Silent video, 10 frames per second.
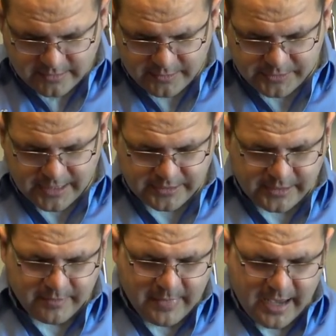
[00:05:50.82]
You change
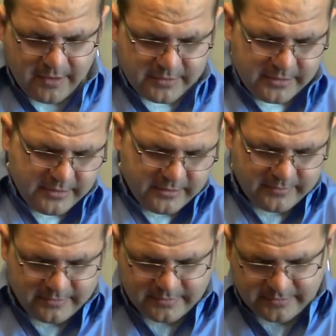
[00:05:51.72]
the amount, and
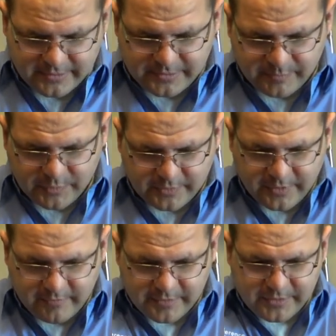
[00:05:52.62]
I'll just pull it
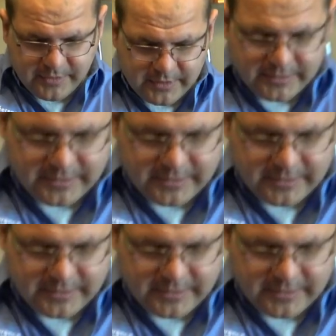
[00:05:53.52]
over so you can